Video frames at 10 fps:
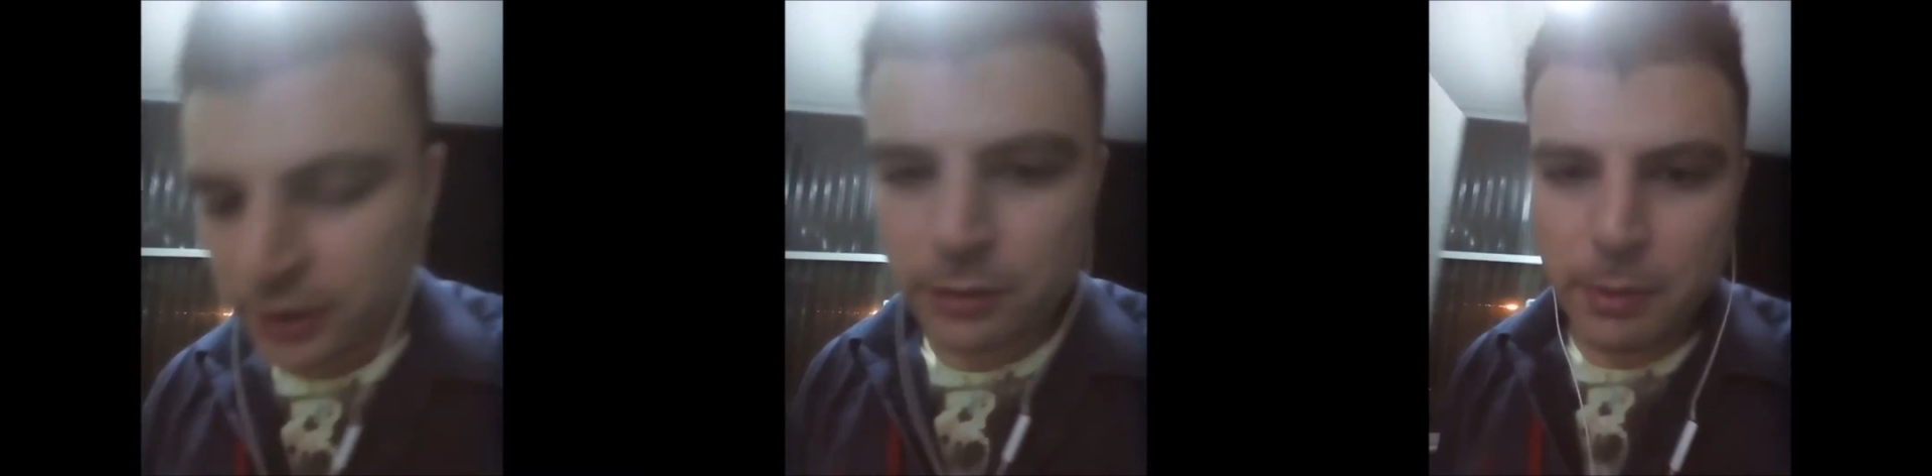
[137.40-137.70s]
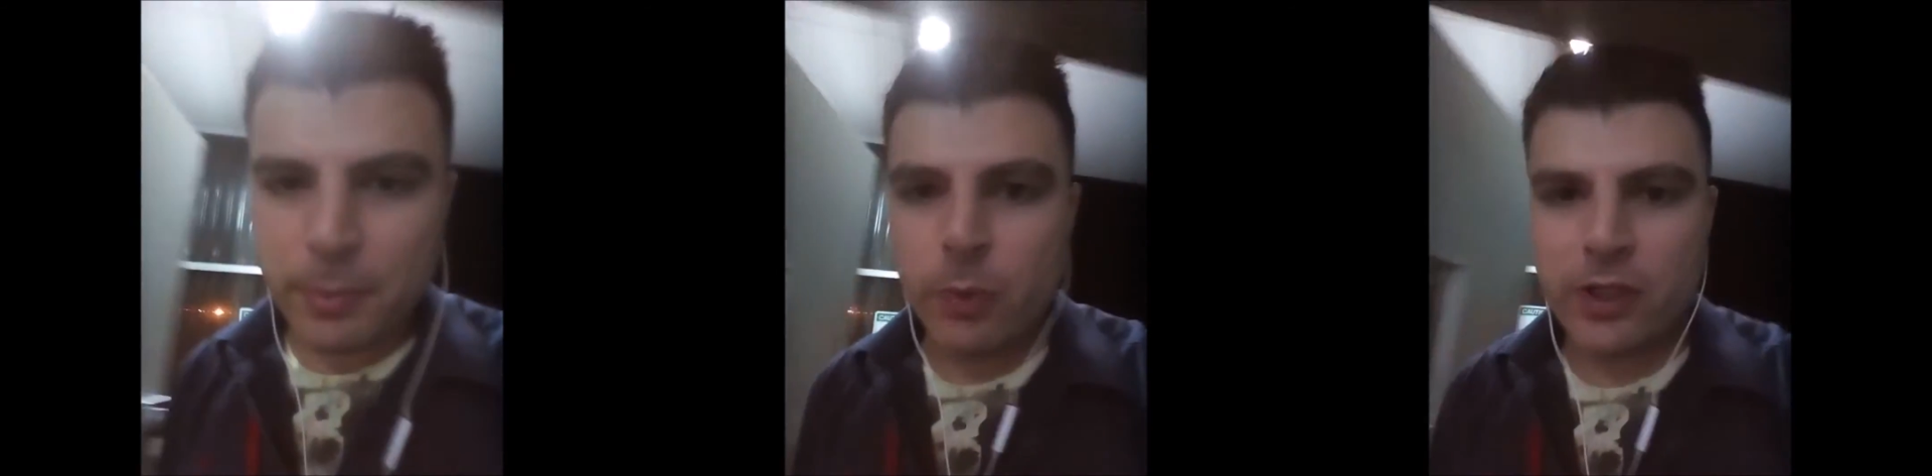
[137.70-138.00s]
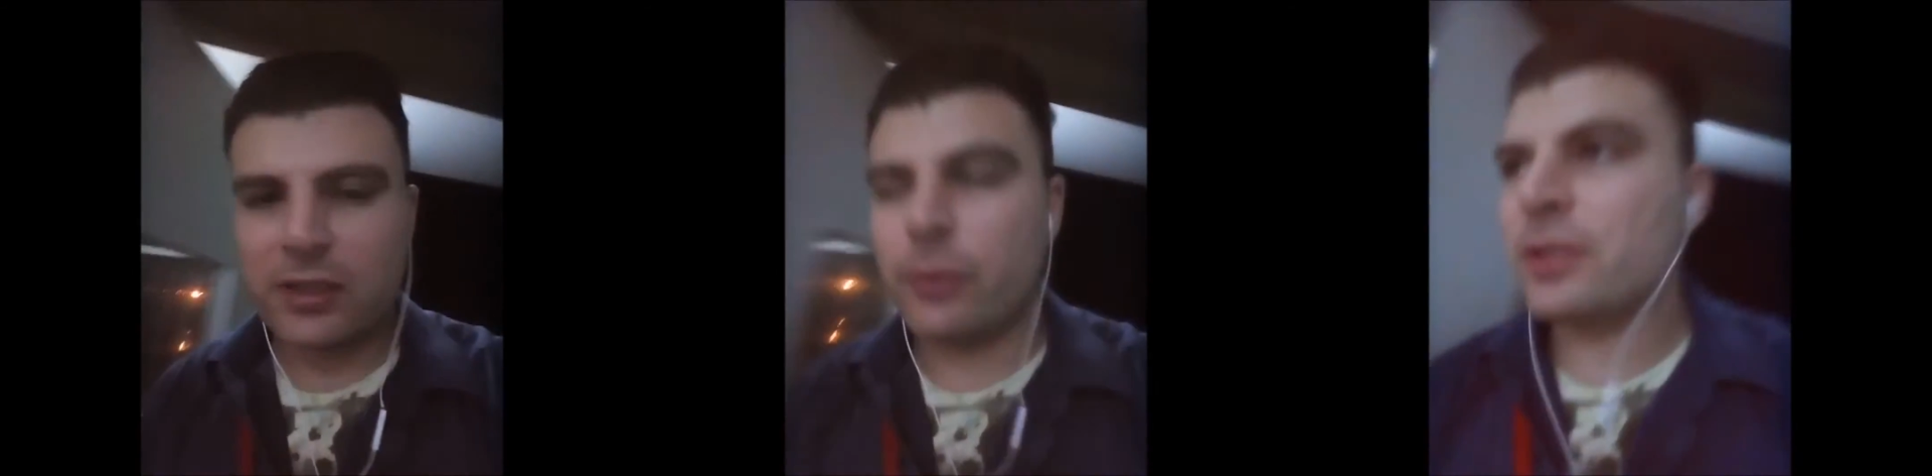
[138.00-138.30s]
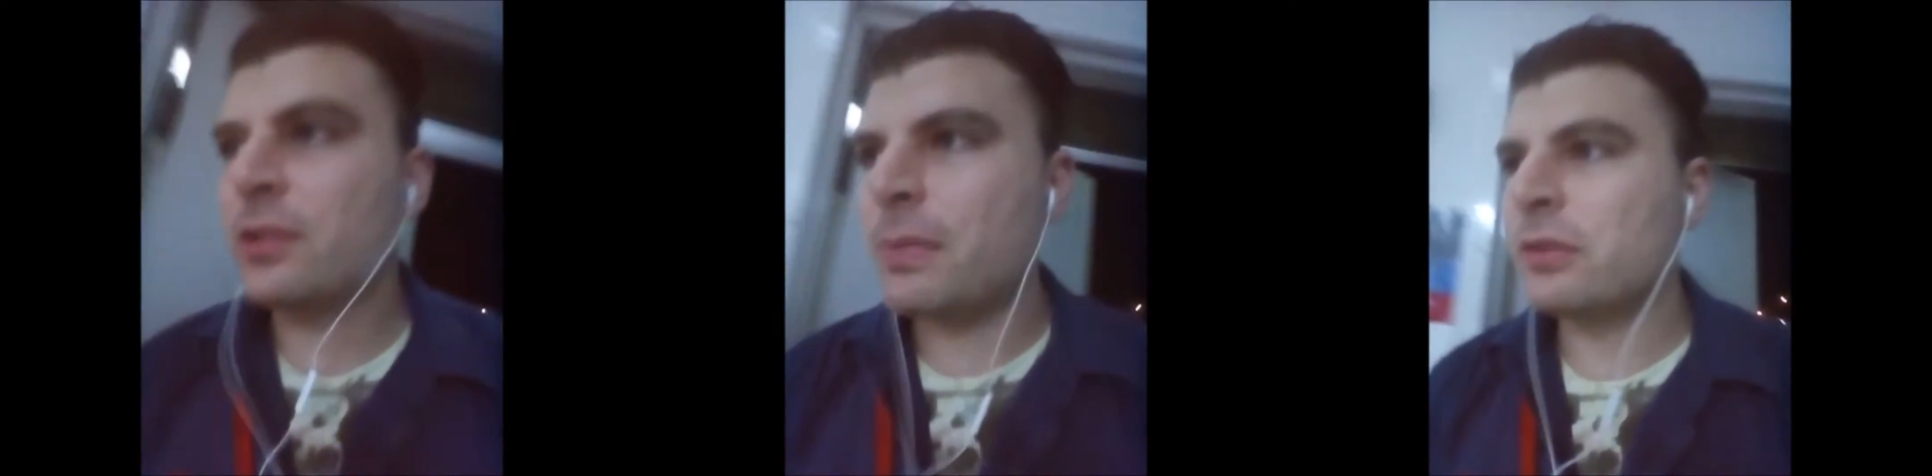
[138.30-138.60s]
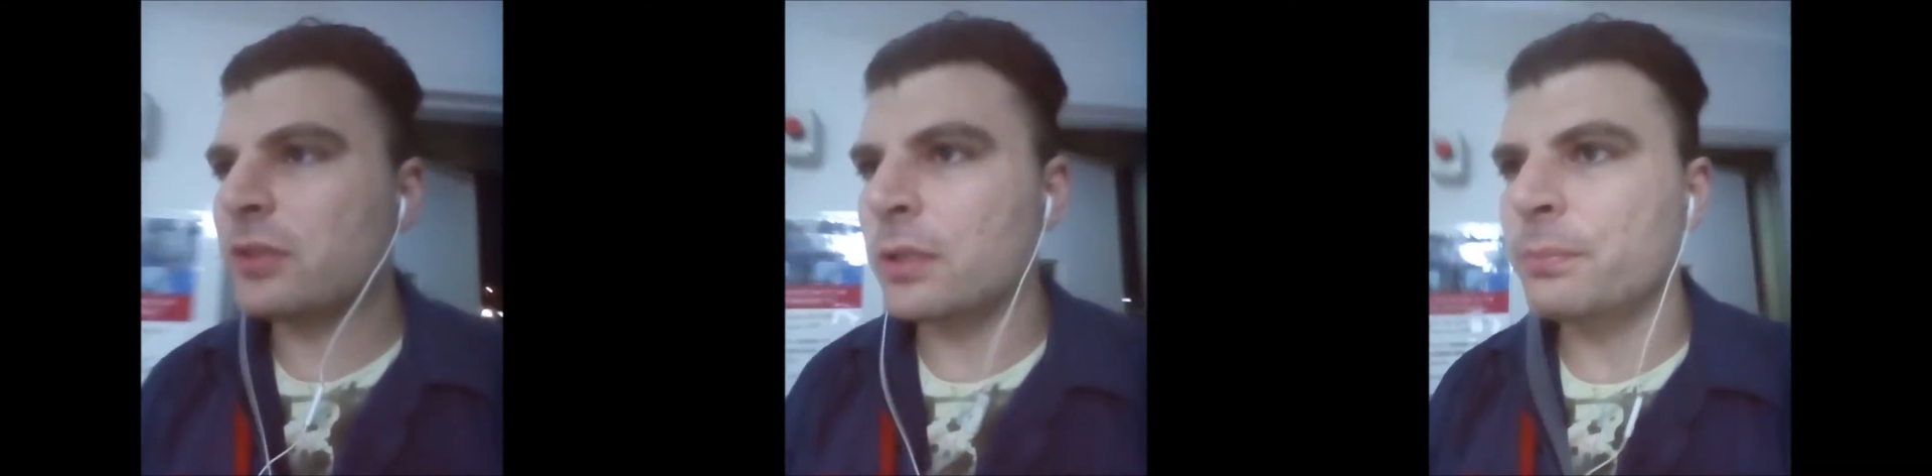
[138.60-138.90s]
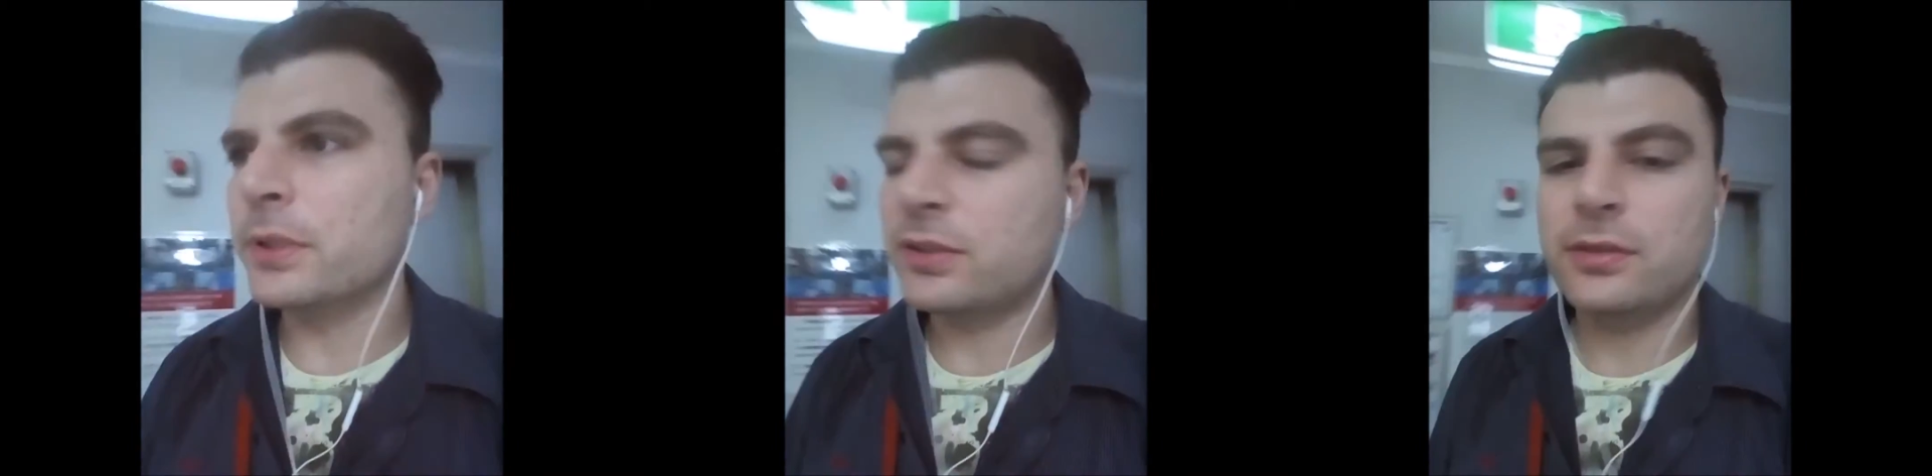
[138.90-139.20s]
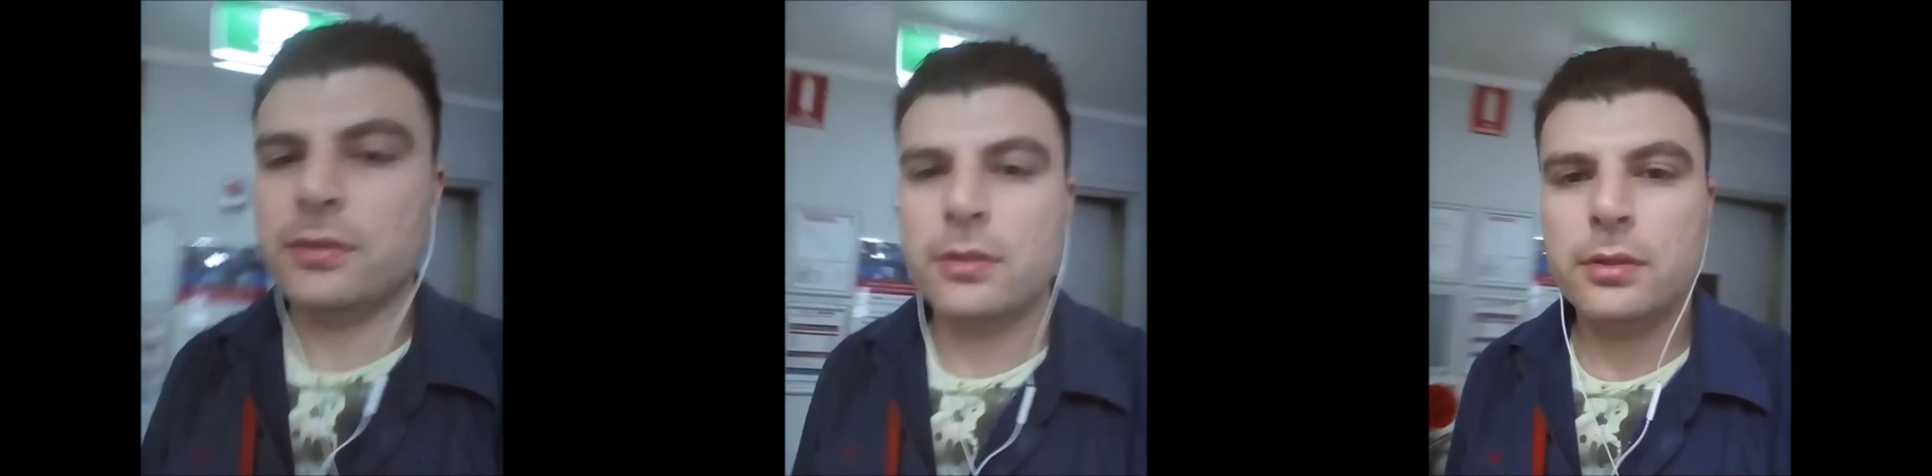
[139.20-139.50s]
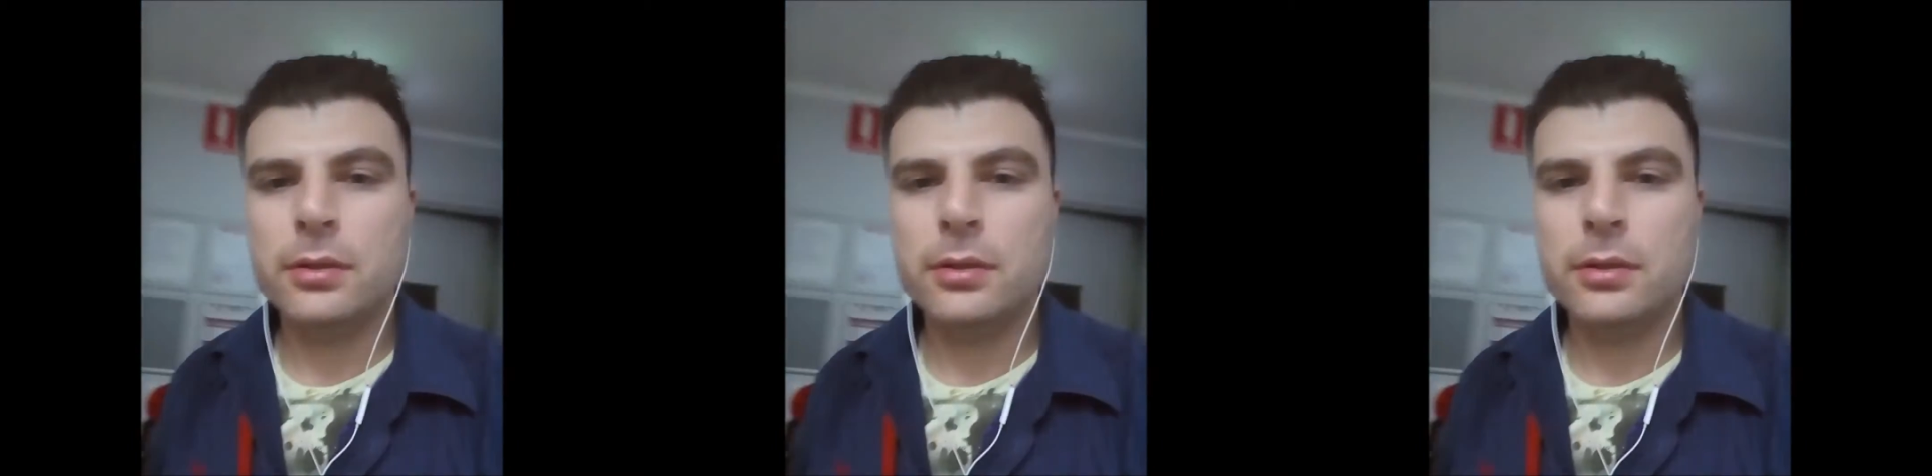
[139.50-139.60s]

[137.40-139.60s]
so I remember once I went to Mount Olympus